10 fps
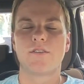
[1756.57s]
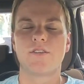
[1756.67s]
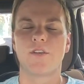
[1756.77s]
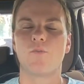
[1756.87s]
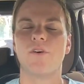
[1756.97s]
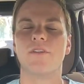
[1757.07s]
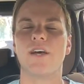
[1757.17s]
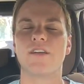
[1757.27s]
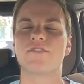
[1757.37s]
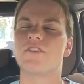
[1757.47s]
Take one
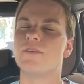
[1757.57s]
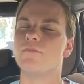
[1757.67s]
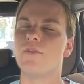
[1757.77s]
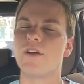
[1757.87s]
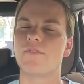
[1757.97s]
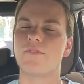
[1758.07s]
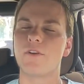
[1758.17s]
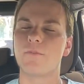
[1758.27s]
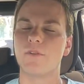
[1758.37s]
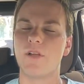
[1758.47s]
last deep breath,
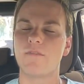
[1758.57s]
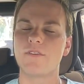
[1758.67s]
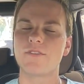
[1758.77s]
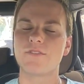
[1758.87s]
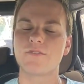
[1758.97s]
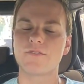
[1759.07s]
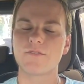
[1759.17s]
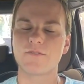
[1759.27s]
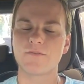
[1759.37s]
dear beloveds.